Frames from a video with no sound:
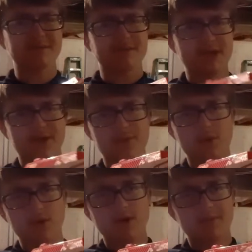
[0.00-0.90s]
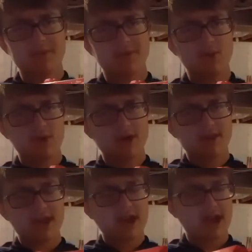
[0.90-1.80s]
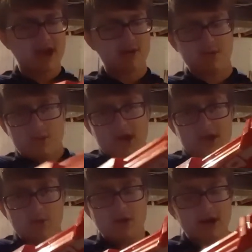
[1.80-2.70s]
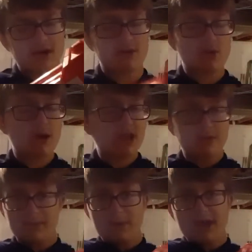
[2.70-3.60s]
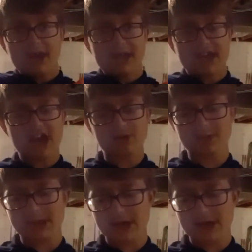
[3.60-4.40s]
Like a foregrip if you wanted that. I don't know why you would. I don't know why you would put any attachments